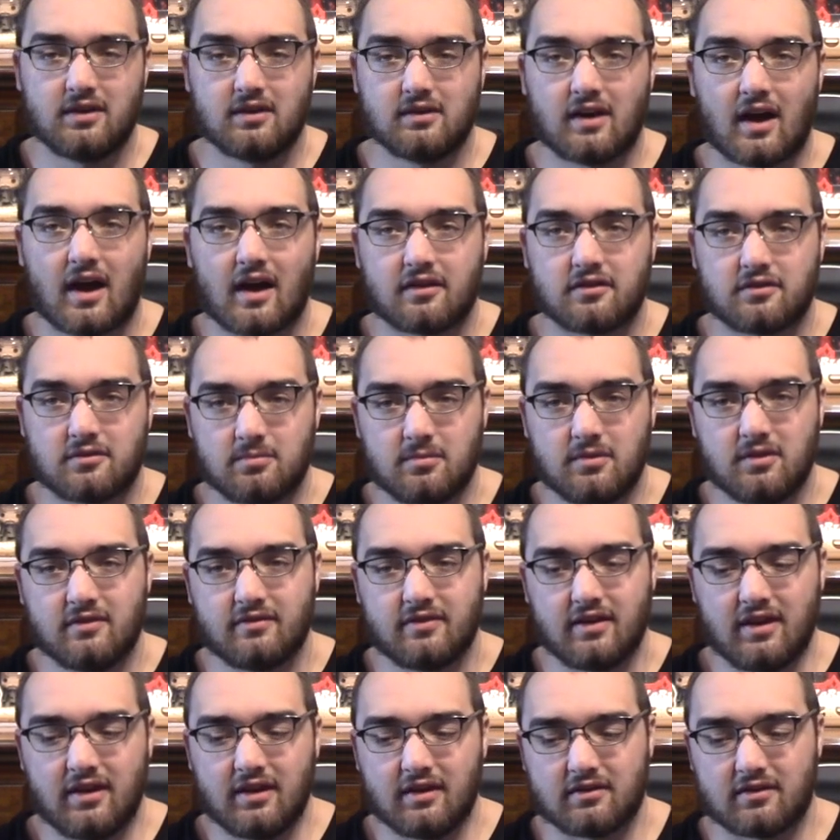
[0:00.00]
last
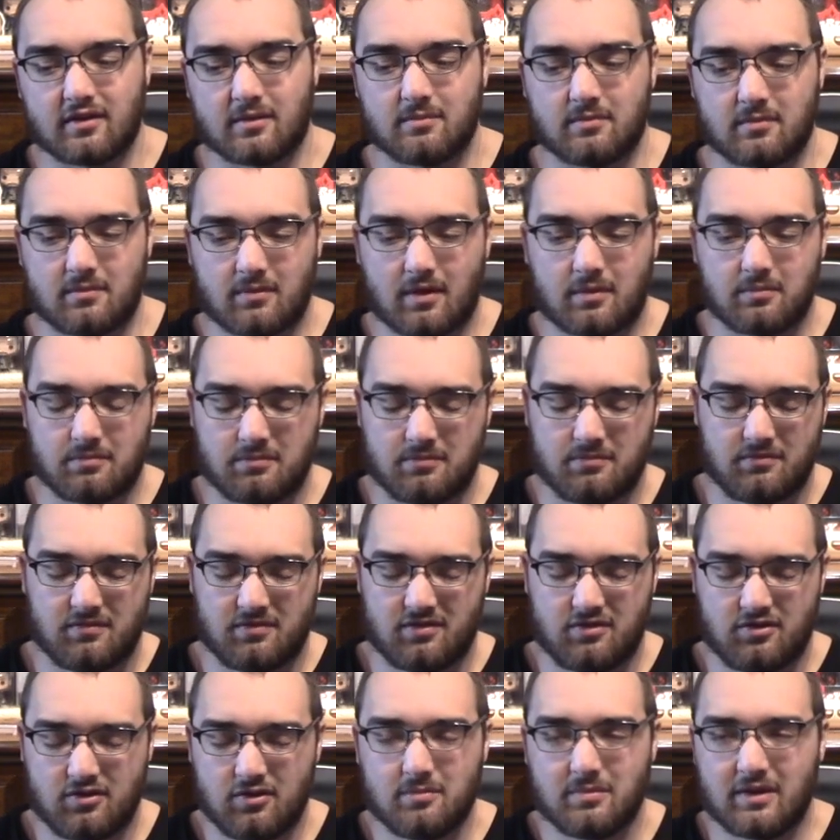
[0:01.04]
movie, as I'm
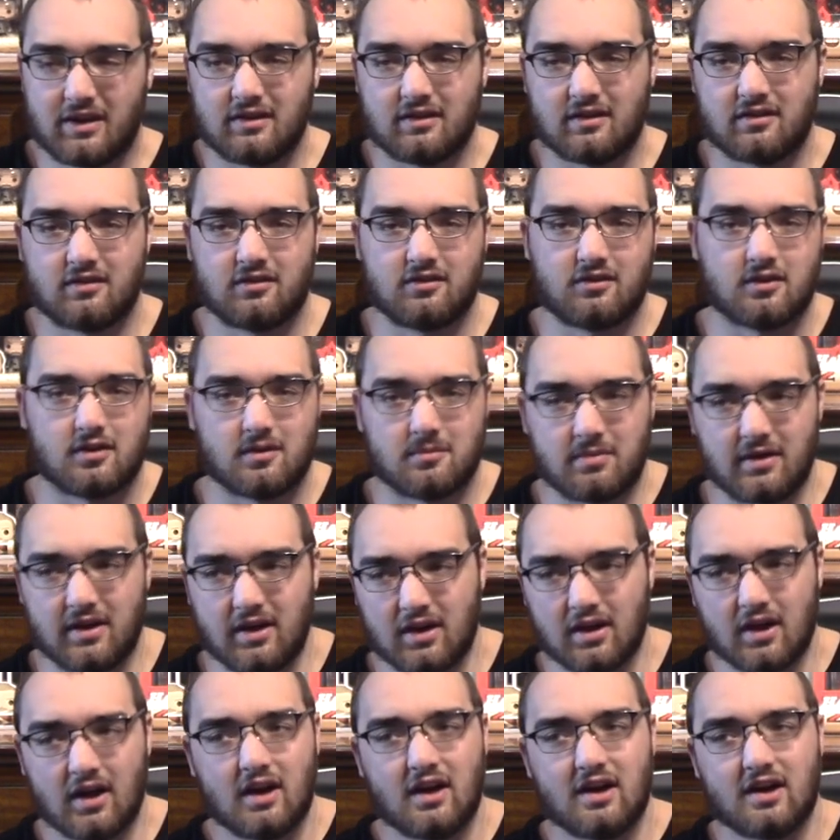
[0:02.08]
assuming this is going to
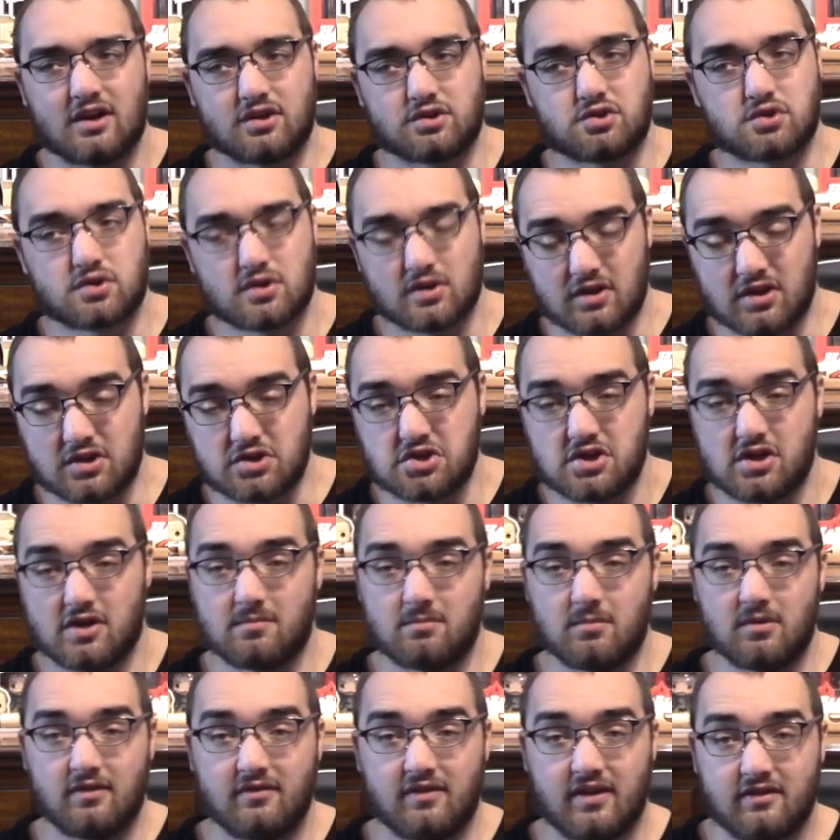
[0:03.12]
be a trilogy of
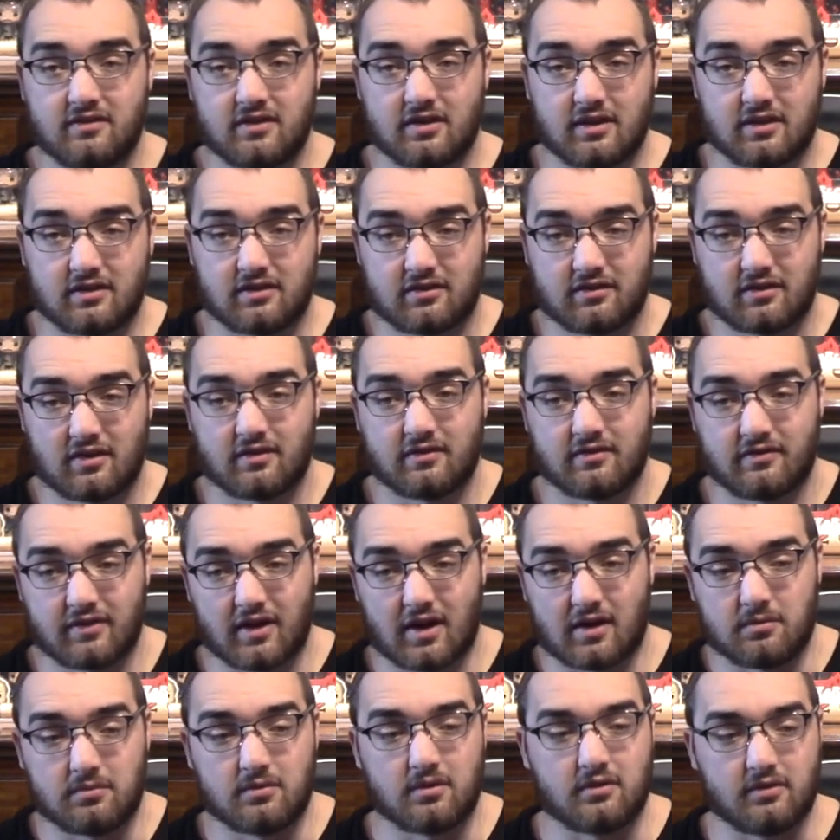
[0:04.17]
movies in itself
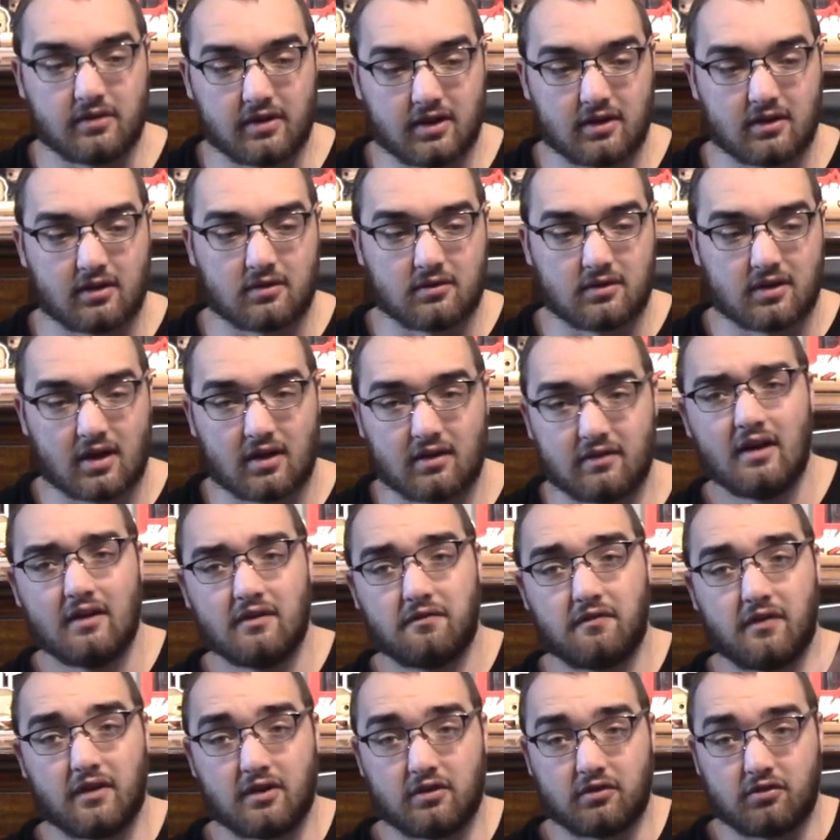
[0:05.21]
that will, you know, kind of
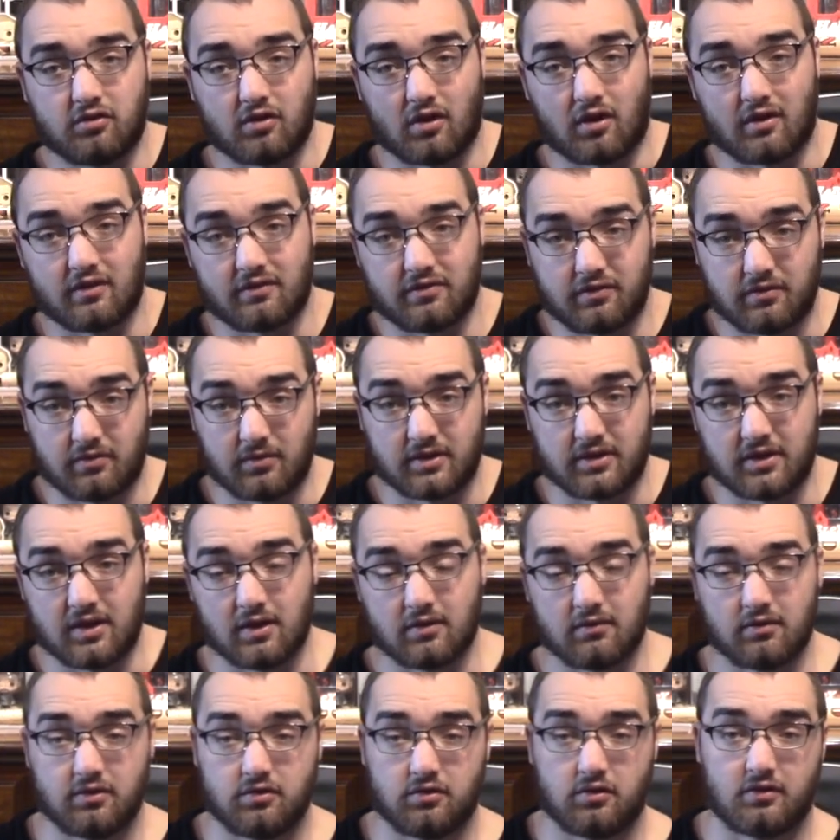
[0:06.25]
finish off what the
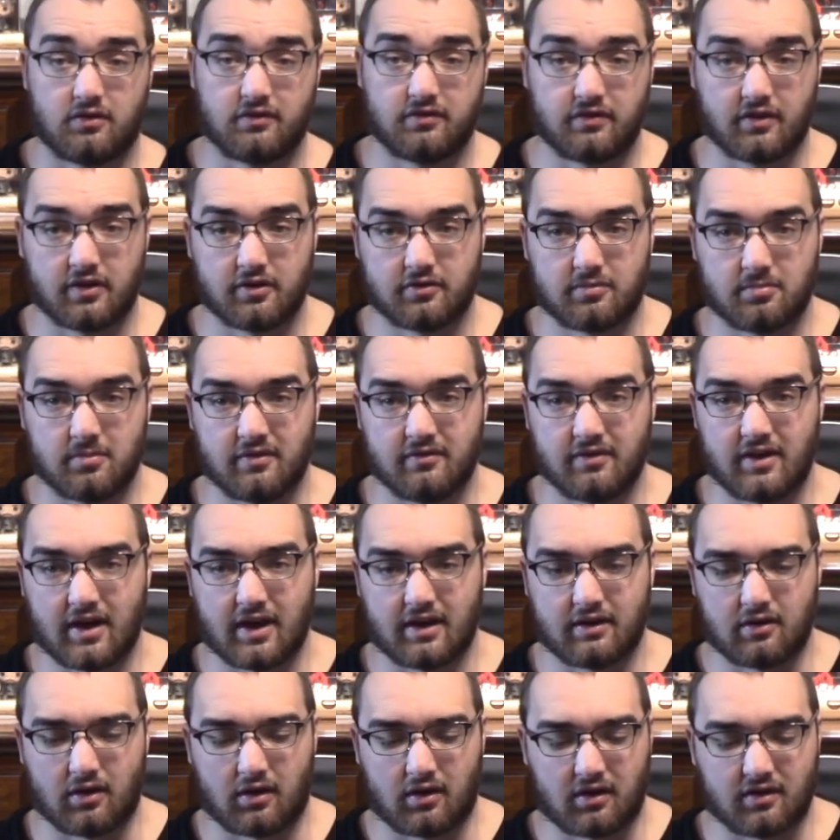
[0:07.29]
original first movie
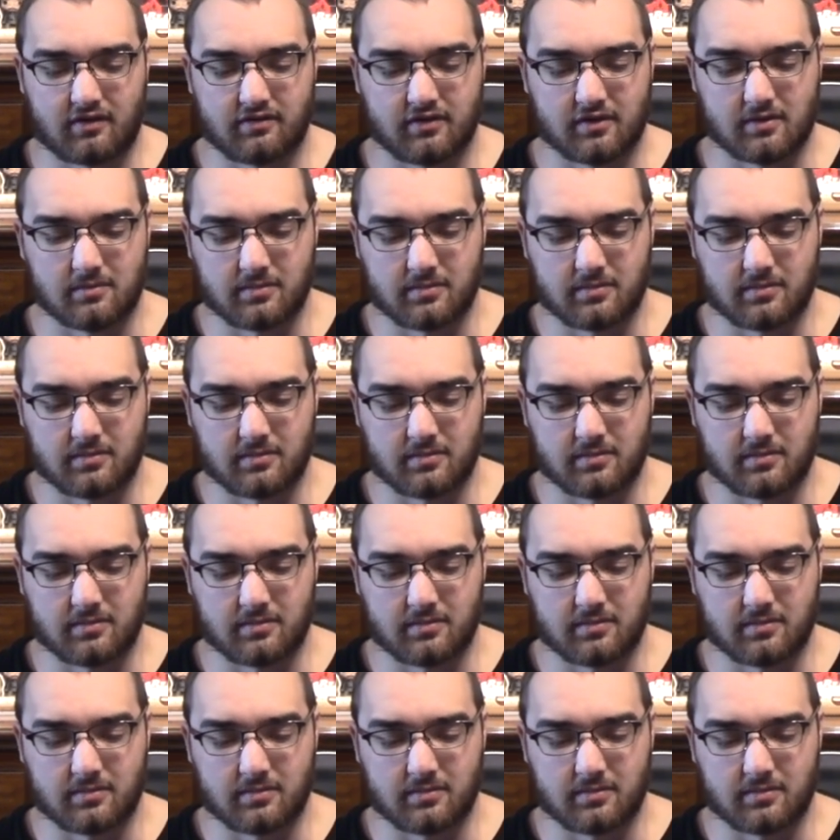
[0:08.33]
had to offer.